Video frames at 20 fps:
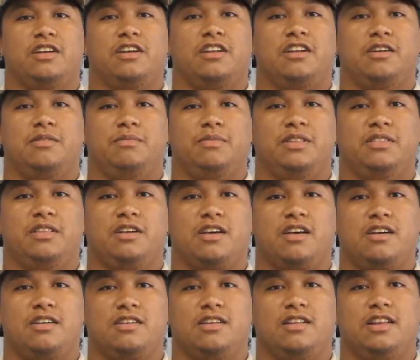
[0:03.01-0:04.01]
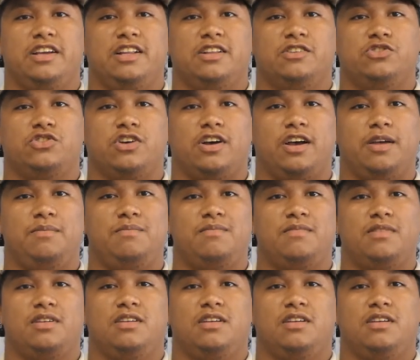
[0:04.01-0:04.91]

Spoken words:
and I'm in the Gangalidda tribe.